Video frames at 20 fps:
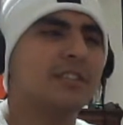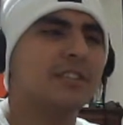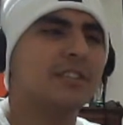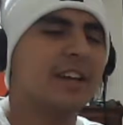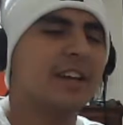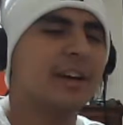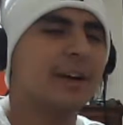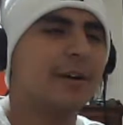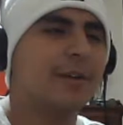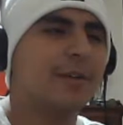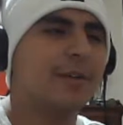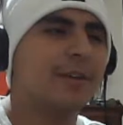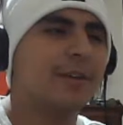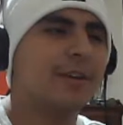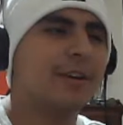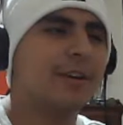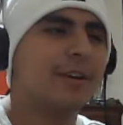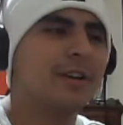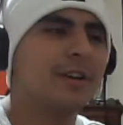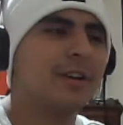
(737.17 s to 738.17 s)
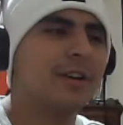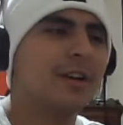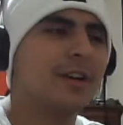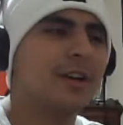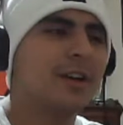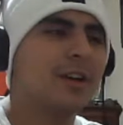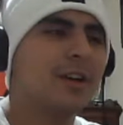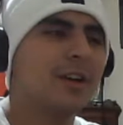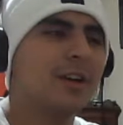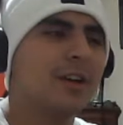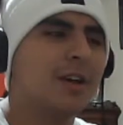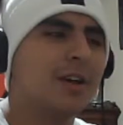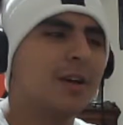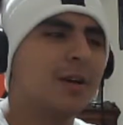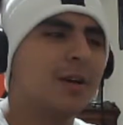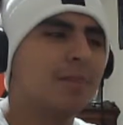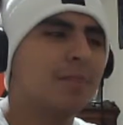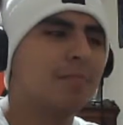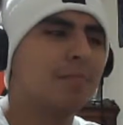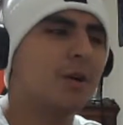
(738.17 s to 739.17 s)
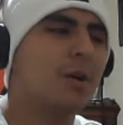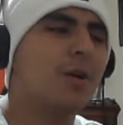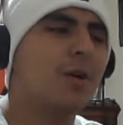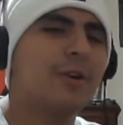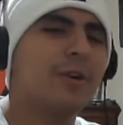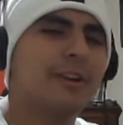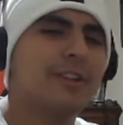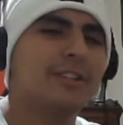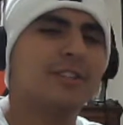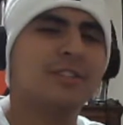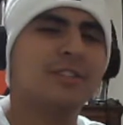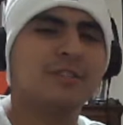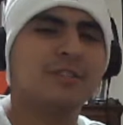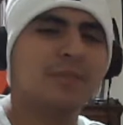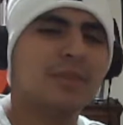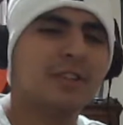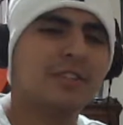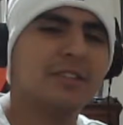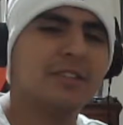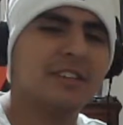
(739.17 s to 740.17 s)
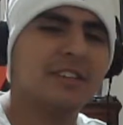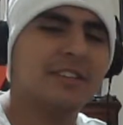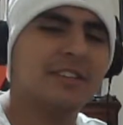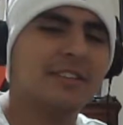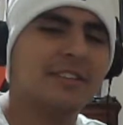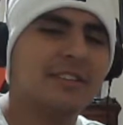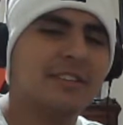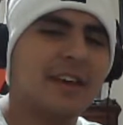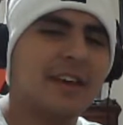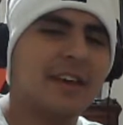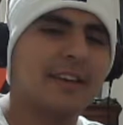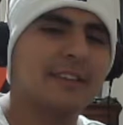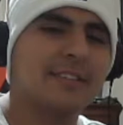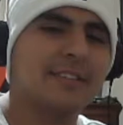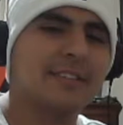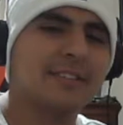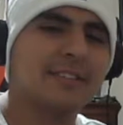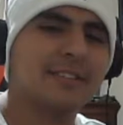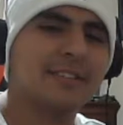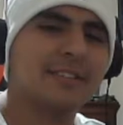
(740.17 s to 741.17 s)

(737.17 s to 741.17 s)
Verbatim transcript: now, but RA just admits he eats ass.